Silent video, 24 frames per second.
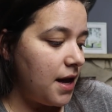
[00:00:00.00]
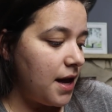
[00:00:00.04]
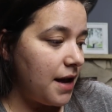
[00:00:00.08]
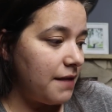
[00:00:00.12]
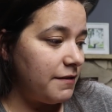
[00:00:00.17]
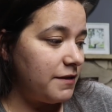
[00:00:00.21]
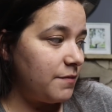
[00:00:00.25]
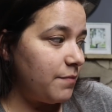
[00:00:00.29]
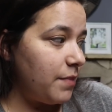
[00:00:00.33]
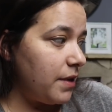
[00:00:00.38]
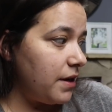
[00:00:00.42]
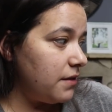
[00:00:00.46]

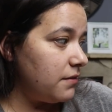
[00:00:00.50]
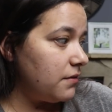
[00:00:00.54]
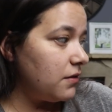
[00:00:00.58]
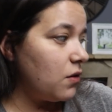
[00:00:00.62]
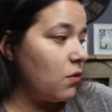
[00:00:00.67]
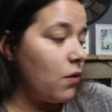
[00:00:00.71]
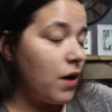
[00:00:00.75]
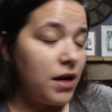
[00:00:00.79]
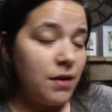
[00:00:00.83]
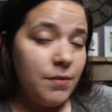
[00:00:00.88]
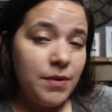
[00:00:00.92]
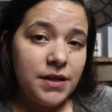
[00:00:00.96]
I've spent
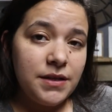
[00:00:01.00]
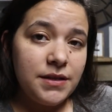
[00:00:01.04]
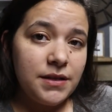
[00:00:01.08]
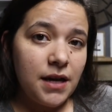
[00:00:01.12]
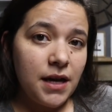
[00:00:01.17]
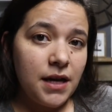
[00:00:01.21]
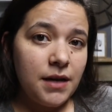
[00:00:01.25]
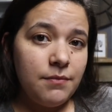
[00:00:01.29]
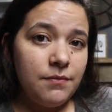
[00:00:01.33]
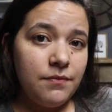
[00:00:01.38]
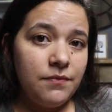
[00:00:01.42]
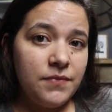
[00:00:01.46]
quite a bit of
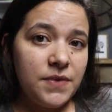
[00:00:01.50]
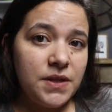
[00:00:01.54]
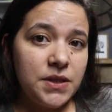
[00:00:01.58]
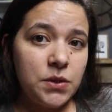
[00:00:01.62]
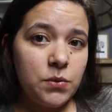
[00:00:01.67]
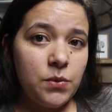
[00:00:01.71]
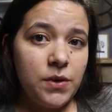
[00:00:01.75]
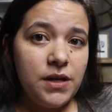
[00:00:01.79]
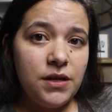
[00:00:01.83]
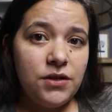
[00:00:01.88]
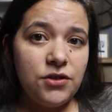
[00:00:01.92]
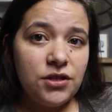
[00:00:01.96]
time
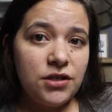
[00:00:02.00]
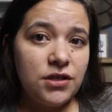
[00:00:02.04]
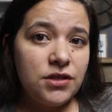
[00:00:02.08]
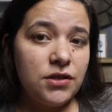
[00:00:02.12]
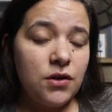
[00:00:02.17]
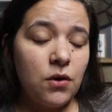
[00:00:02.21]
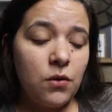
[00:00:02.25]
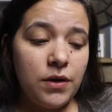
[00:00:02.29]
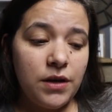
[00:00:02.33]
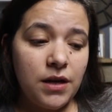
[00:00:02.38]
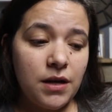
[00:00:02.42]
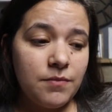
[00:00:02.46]
this week just
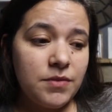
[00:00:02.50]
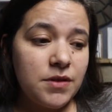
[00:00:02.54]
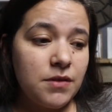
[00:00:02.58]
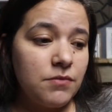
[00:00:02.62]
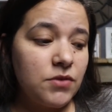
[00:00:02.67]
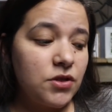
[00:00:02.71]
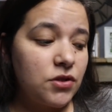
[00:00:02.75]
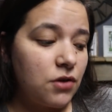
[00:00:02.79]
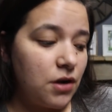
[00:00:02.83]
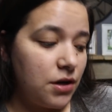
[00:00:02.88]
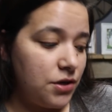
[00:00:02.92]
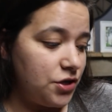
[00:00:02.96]
sewing up
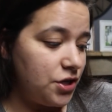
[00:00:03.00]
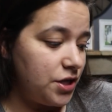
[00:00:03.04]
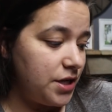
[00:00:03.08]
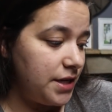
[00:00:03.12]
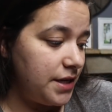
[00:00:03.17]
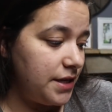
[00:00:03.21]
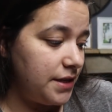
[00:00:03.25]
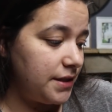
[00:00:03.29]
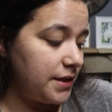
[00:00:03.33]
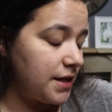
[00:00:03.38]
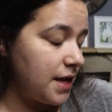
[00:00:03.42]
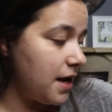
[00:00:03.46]
some
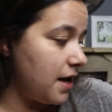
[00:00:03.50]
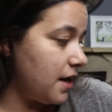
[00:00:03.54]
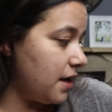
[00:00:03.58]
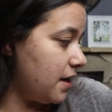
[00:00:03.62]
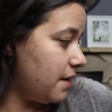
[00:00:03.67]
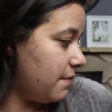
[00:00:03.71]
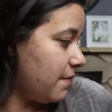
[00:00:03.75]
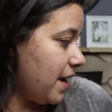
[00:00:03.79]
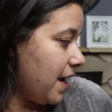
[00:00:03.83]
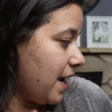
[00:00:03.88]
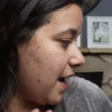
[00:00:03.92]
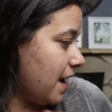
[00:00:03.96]
scrunchies.
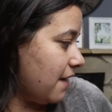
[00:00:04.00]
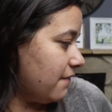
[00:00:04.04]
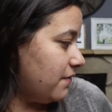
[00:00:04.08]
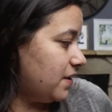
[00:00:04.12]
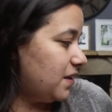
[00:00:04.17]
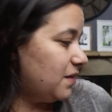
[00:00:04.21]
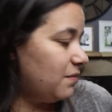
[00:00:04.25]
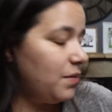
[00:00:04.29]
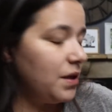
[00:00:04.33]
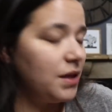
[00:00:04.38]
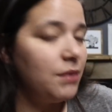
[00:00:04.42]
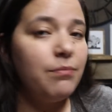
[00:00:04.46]
Um, I have
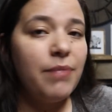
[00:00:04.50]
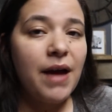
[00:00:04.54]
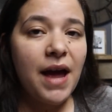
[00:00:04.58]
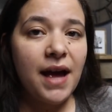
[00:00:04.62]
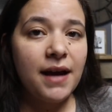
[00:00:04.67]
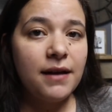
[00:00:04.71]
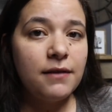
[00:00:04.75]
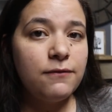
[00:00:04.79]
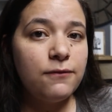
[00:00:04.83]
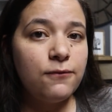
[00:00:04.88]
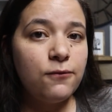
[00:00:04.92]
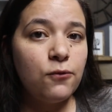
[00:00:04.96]
this big
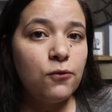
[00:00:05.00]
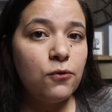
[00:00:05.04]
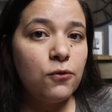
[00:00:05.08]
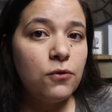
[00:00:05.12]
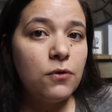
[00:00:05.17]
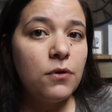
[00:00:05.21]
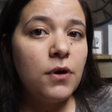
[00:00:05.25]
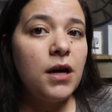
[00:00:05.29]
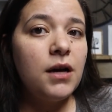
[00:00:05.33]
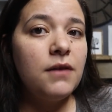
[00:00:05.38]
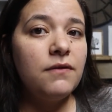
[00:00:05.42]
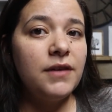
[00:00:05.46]
bag
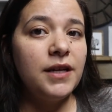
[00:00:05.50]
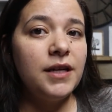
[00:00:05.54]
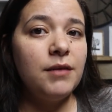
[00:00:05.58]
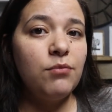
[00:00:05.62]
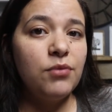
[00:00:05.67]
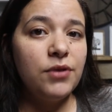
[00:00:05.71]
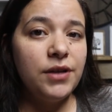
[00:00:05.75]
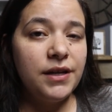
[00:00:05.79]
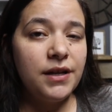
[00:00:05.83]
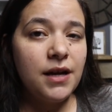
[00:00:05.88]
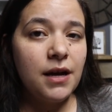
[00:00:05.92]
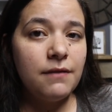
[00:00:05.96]
full of like
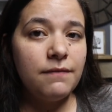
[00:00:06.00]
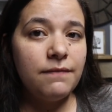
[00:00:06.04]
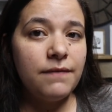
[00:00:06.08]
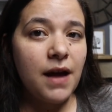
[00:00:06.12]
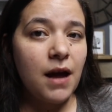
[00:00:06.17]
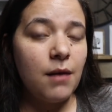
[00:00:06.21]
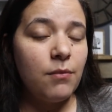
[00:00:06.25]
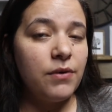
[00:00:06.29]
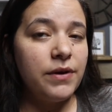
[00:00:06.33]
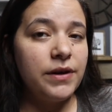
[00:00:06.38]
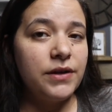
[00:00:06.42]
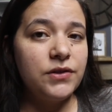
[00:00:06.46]
pre-cut
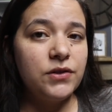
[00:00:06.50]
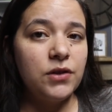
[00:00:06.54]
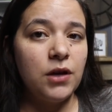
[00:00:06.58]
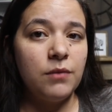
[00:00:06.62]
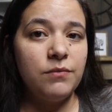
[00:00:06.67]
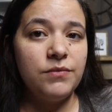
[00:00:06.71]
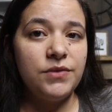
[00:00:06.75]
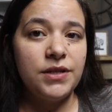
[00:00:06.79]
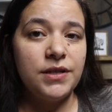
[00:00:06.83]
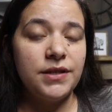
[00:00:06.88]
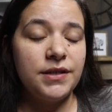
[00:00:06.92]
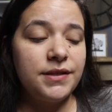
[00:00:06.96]
fabric, so
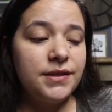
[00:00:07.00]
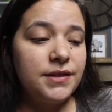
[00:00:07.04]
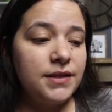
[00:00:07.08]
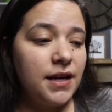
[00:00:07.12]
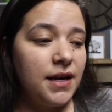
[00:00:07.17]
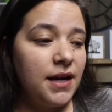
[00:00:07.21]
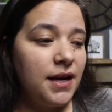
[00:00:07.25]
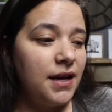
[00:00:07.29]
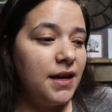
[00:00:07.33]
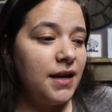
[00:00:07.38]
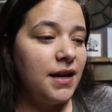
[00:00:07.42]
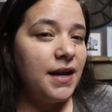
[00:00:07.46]
I'm
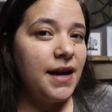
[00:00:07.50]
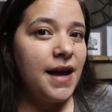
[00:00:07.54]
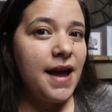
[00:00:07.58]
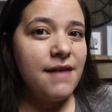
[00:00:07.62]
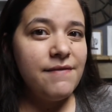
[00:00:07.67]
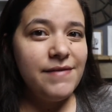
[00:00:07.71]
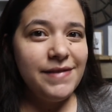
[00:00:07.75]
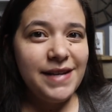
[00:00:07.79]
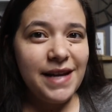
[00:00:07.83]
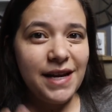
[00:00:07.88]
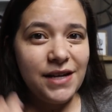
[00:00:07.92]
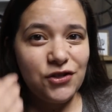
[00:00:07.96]
just
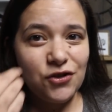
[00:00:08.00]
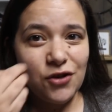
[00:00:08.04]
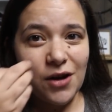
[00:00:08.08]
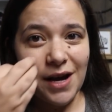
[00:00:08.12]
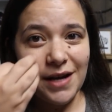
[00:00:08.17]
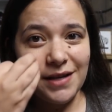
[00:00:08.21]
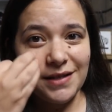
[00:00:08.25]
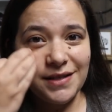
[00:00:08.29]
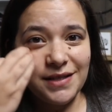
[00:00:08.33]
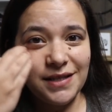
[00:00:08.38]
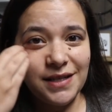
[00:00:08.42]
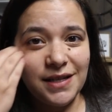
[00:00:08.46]
every day
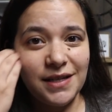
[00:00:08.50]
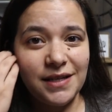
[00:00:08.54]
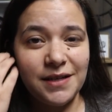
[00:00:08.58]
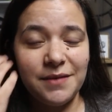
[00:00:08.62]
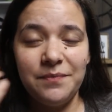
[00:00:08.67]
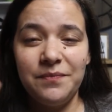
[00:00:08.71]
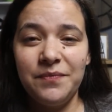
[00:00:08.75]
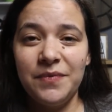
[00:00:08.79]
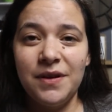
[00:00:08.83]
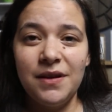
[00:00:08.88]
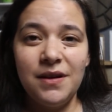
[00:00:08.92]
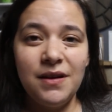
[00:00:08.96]
trying
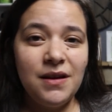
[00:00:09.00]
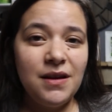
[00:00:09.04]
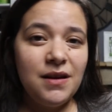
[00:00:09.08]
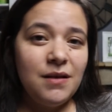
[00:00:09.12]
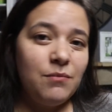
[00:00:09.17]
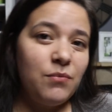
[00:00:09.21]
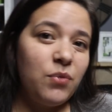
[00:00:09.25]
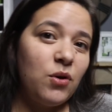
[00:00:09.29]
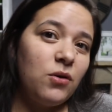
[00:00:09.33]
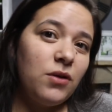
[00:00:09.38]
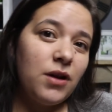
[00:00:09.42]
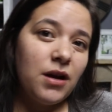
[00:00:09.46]
to
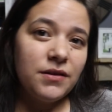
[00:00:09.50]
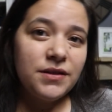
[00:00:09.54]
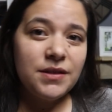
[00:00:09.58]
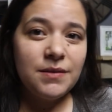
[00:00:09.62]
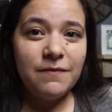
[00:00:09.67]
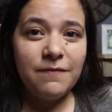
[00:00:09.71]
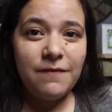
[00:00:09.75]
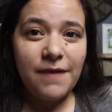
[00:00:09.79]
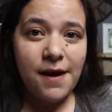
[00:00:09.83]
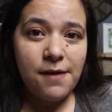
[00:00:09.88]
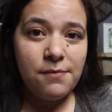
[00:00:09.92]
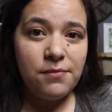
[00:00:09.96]
pull out
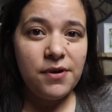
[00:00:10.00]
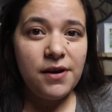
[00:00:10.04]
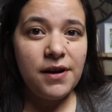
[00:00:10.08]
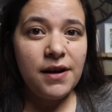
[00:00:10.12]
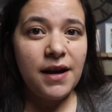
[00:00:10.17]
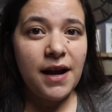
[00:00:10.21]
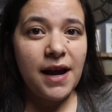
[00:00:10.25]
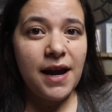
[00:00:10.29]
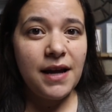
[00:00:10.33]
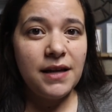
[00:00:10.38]
some fabric